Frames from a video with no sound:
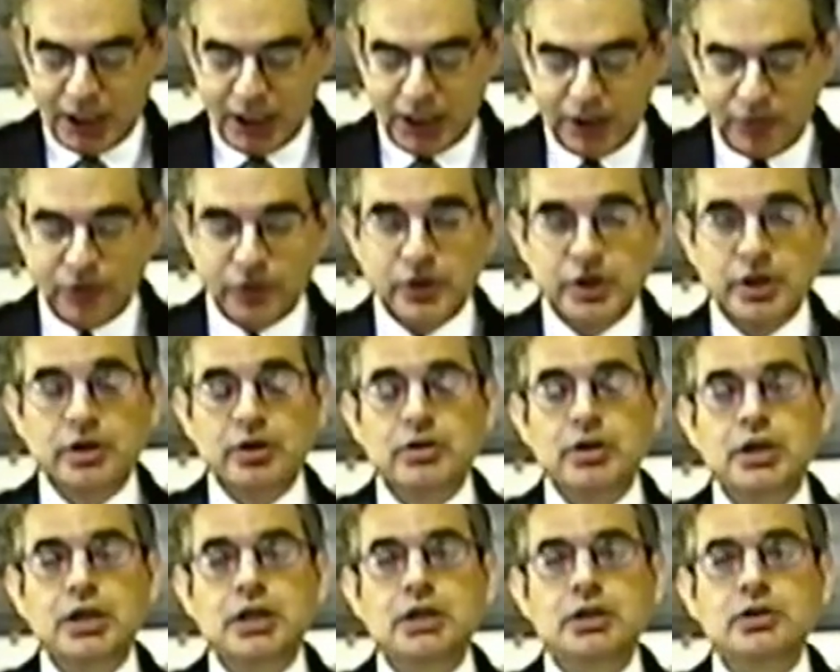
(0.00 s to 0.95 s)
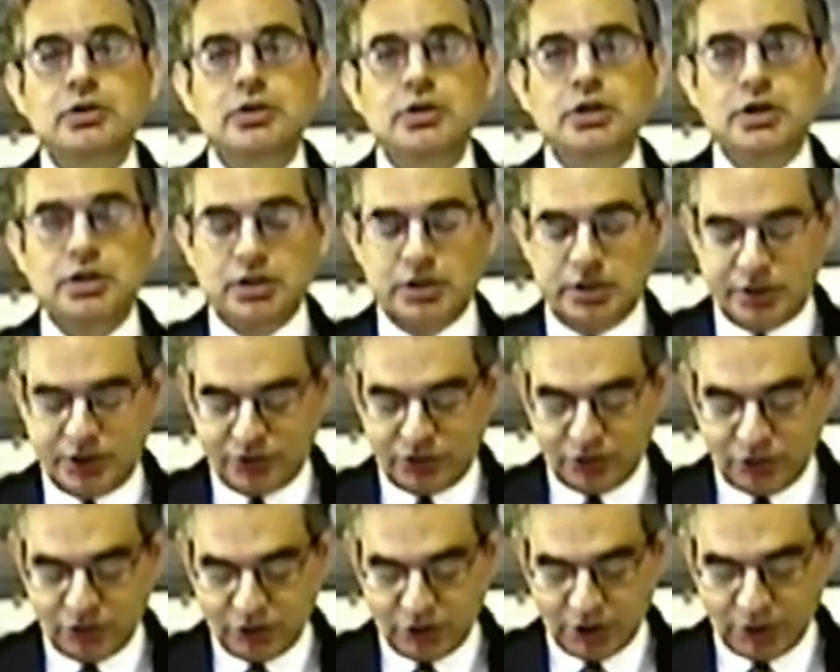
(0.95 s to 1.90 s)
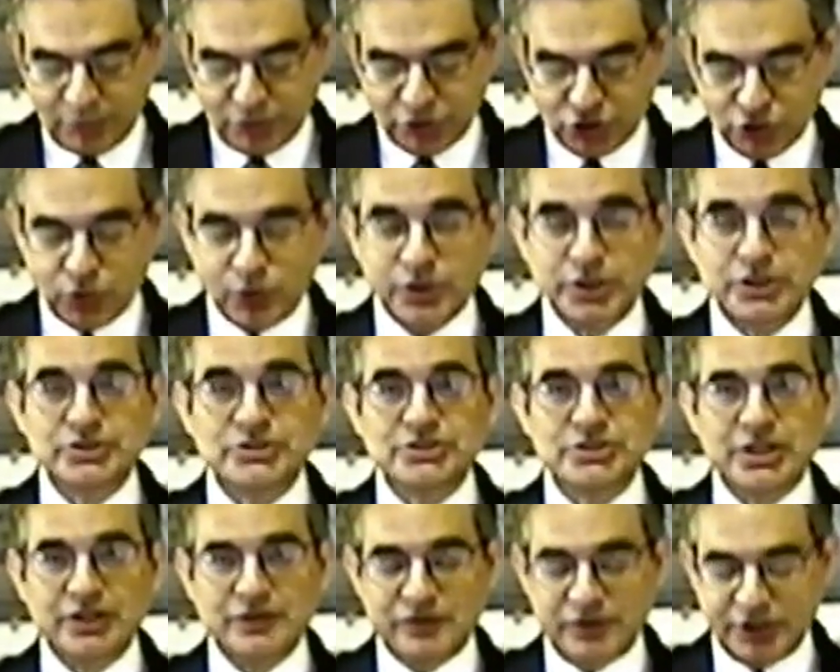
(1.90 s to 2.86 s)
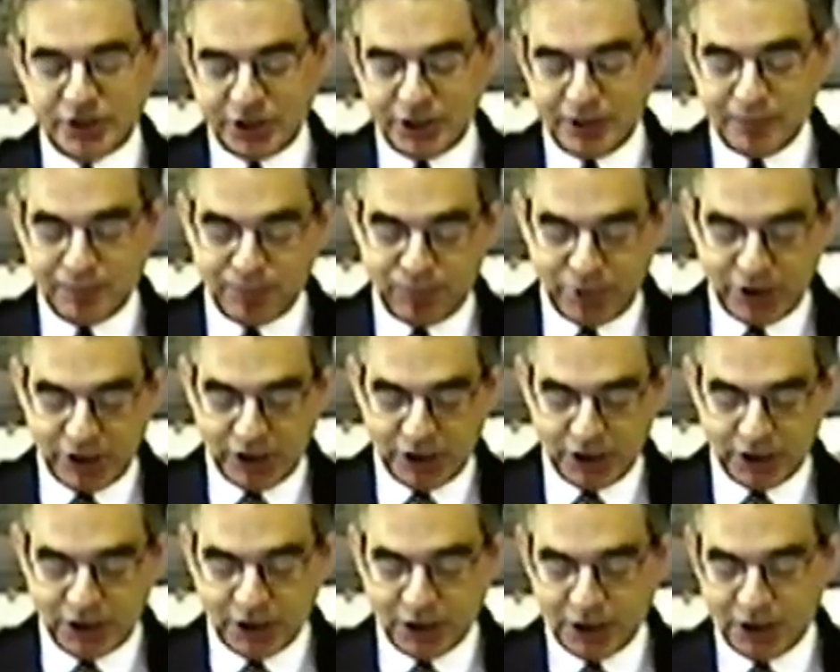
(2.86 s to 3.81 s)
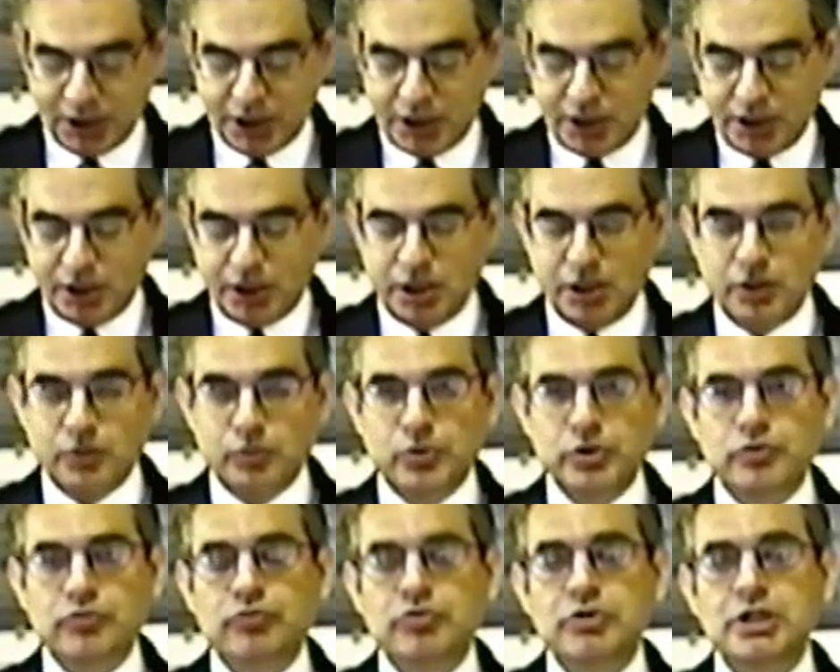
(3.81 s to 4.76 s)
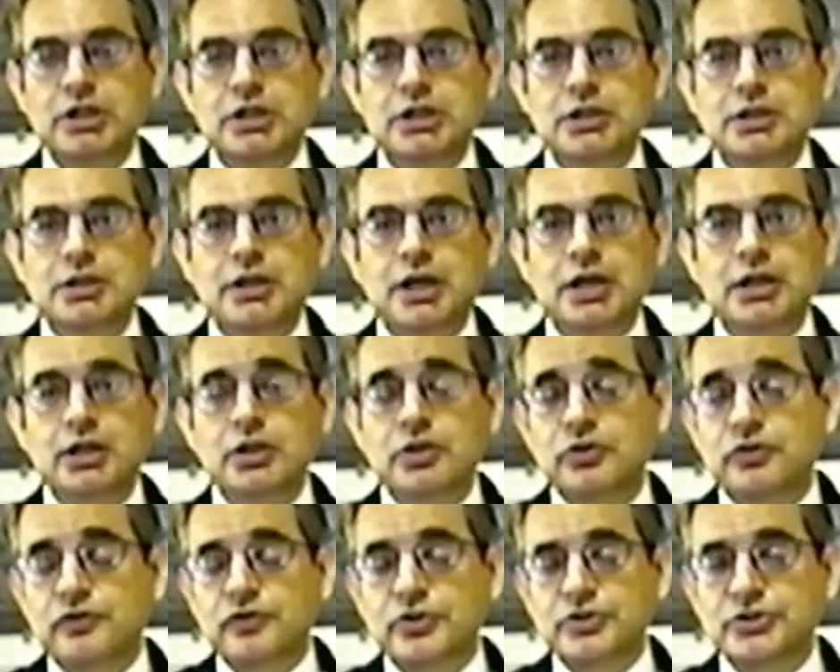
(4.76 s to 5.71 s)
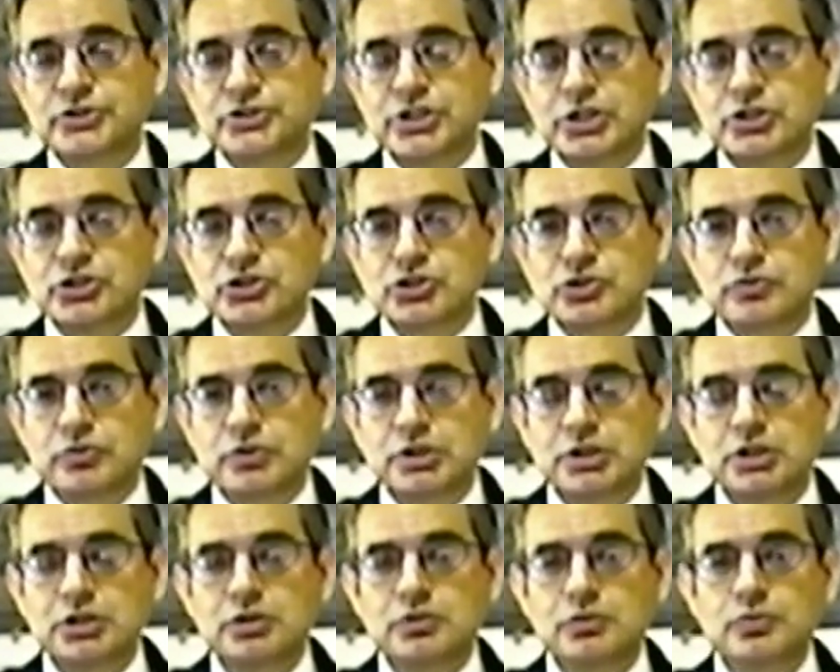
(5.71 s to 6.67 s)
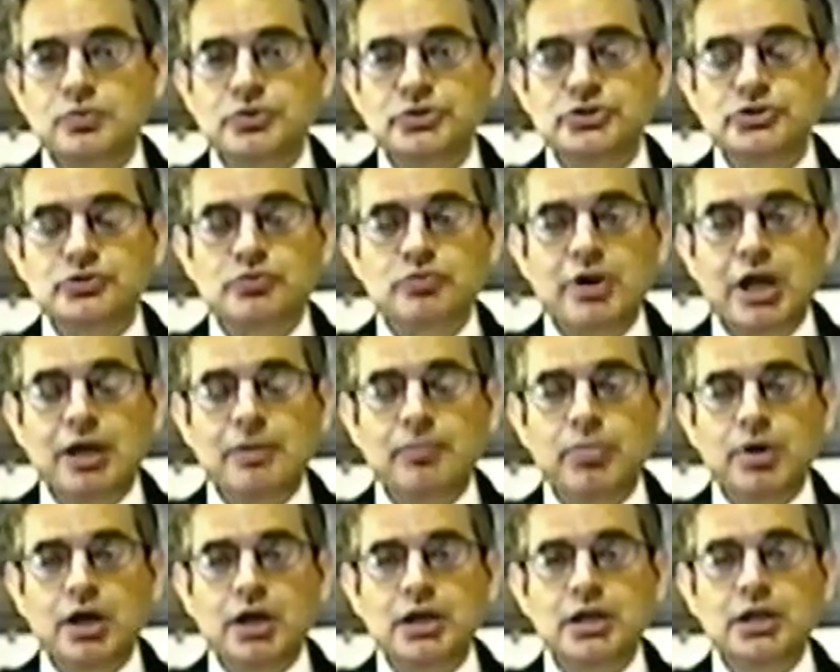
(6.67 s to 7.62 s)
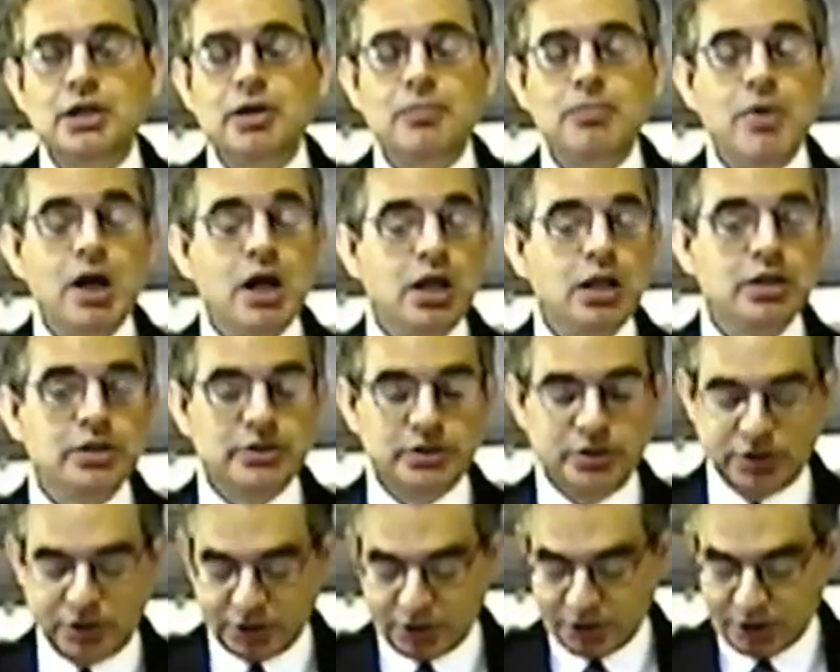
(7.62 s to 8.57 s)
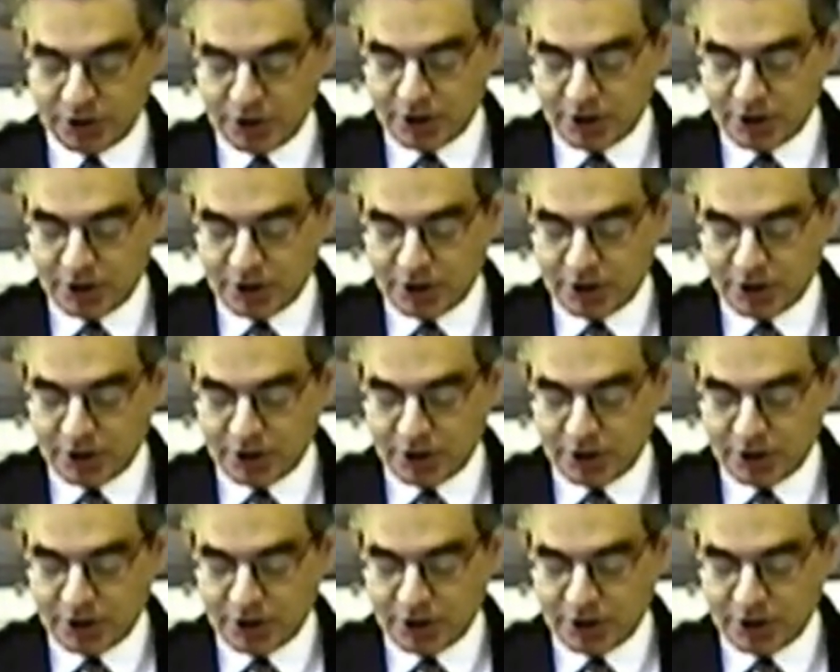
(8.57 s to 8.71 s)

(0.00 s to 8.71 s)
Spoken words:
And there in number 27b, we read that in the first century, it was Rabbi Gamaliel